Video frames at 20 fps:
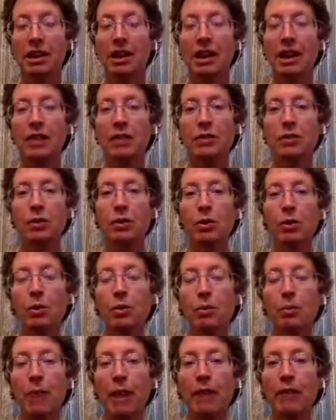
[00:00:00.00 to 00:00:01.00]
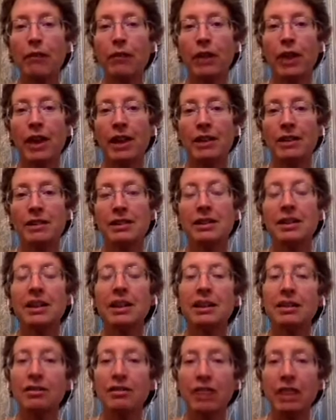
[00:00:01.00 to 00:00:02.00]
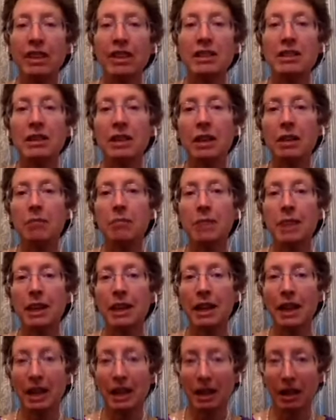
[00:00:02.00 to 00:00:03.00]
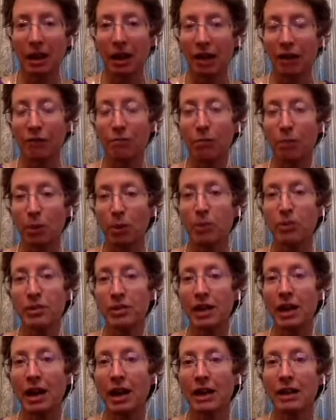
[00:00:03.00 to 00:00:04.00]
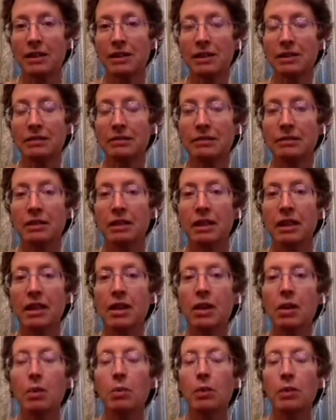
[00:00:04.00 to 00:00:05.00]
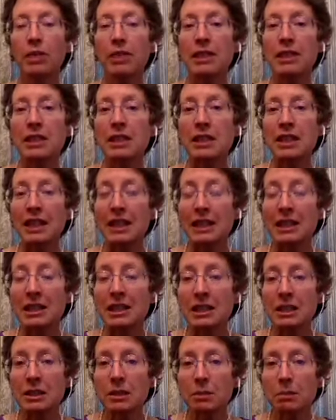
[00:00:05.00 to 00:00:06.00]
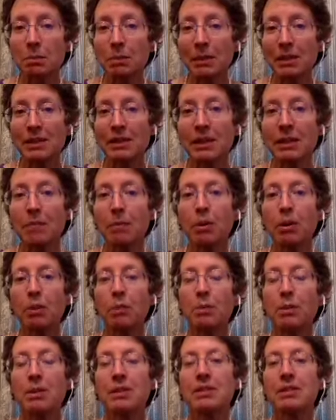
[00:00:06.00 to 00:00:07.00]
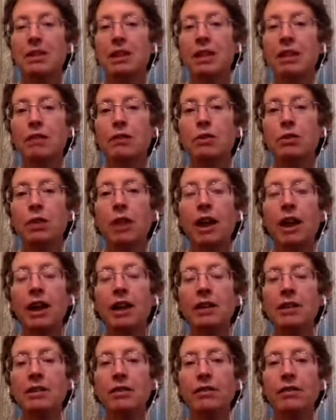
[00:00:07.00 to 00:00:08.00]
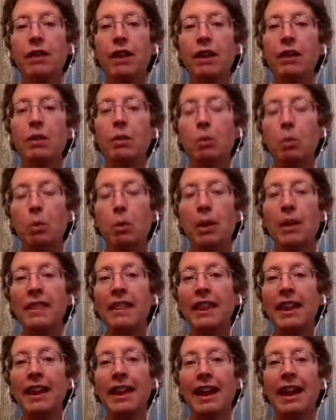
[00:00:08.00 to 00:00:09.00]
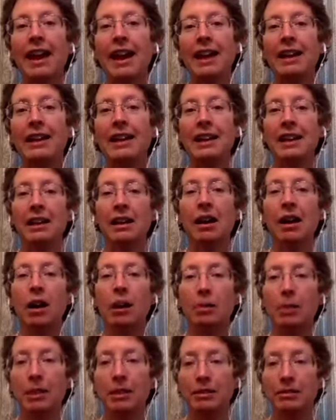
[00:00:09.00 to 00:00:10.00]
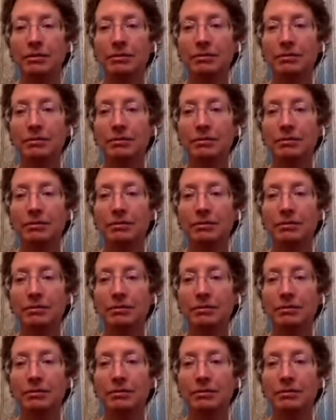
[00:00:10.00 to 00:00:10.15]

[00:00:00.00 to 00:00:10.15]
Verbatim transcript: And so my friend convened a meeting of both sides with this explicit purpose of trying to find what they had in common.